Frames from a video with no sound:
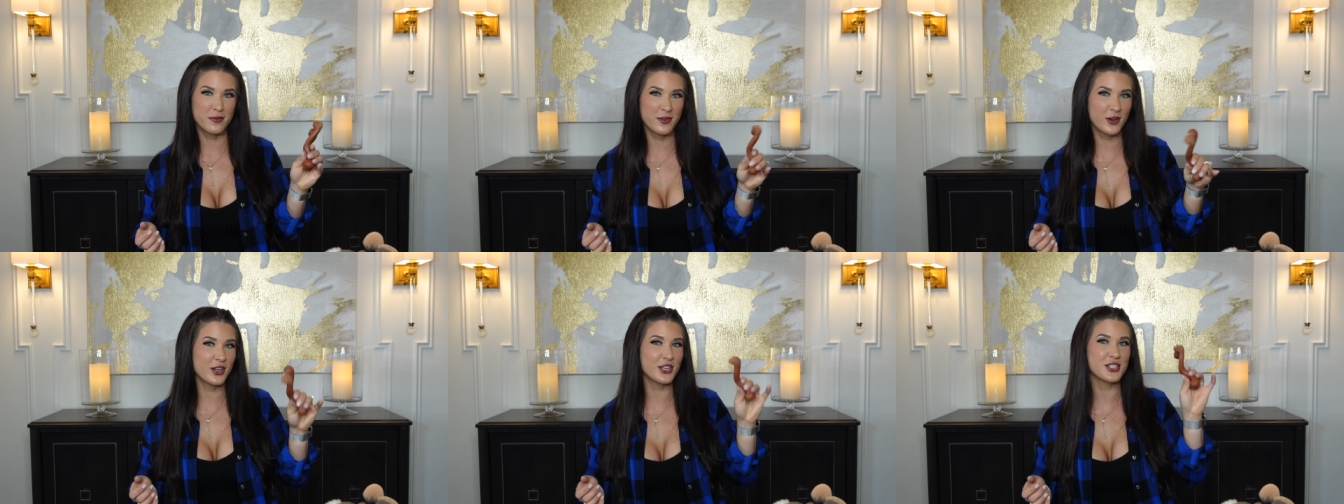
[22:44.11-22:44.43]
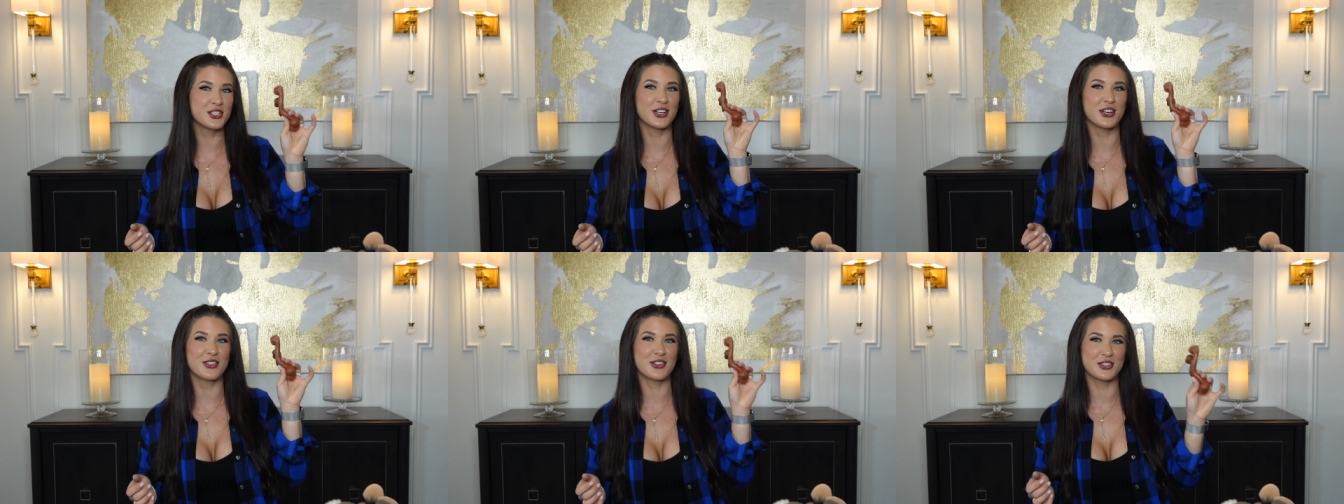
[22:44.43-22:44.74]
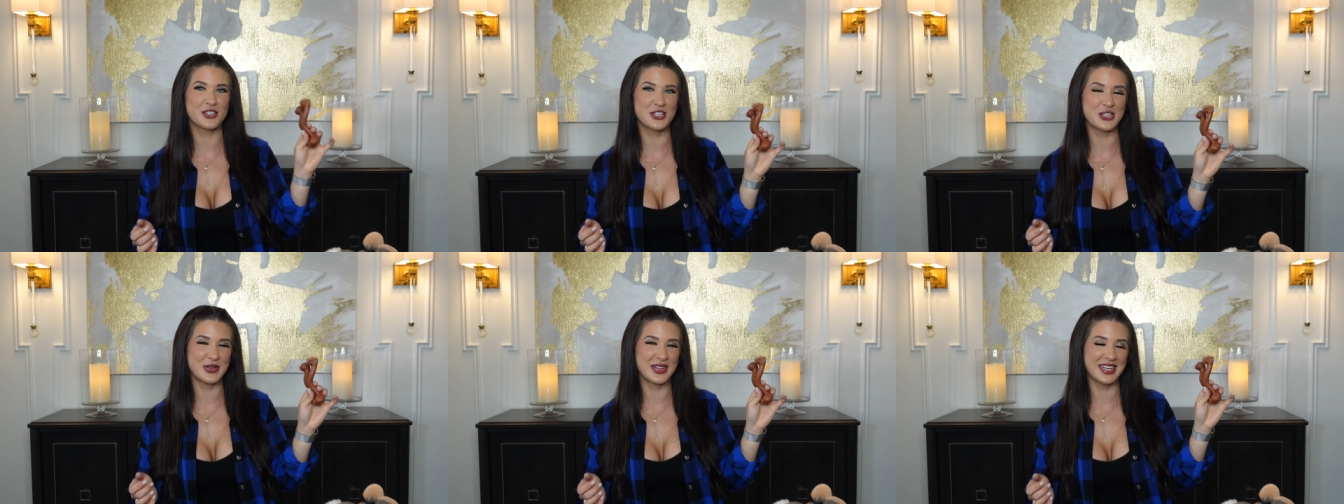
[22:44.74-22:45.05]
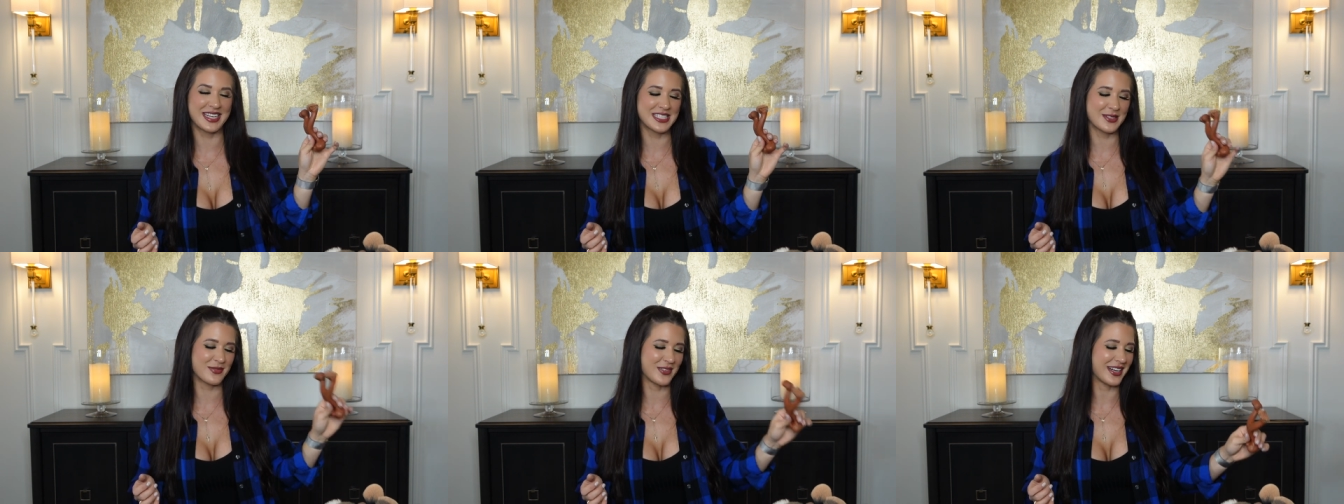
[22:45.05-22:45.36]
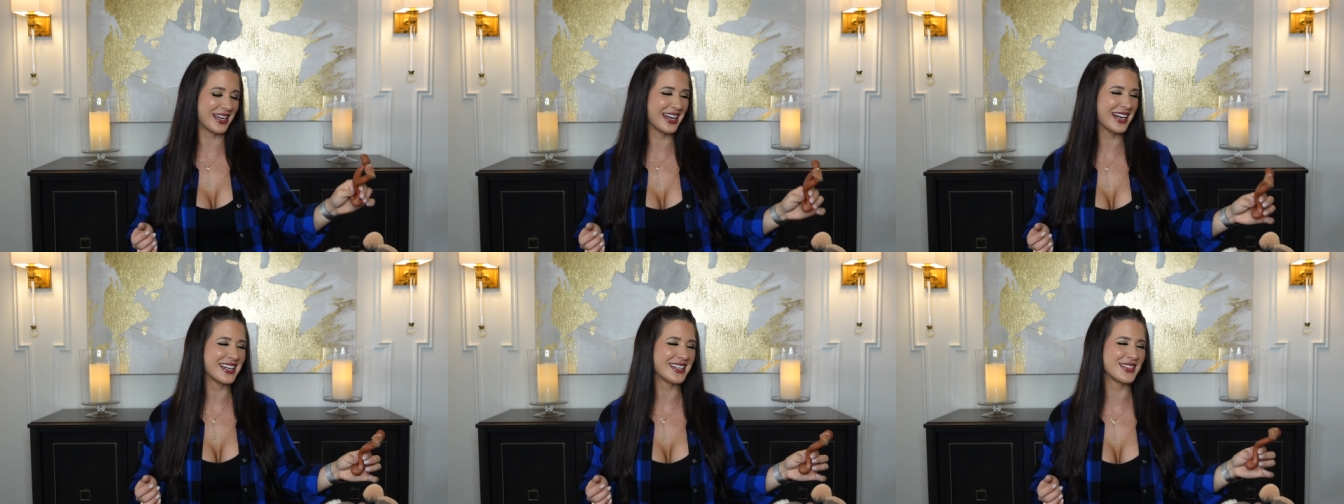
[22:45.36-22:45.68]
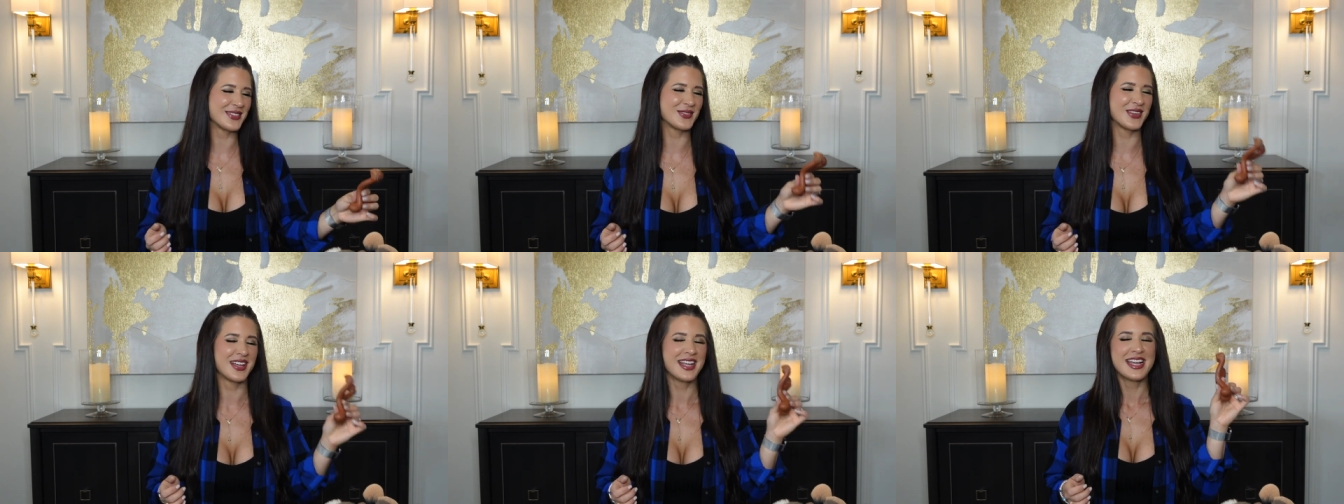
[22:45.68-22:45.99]
furniture, they're chewing a different
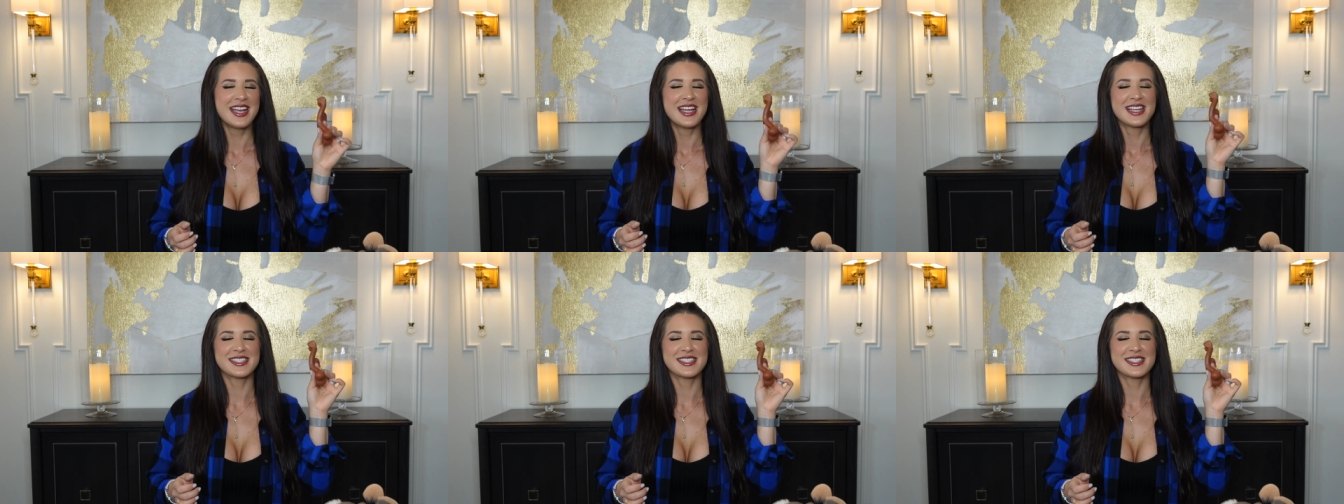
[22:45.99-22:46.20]
item.